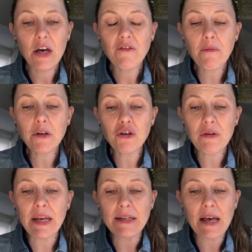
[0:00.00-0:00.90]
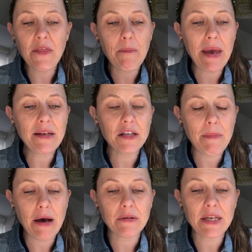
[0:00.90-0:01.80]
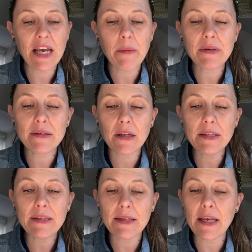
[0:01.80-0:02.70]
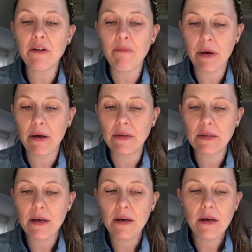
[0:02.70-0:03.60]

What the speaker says: From the trees at the base of the mountain came a sudden singing of birds.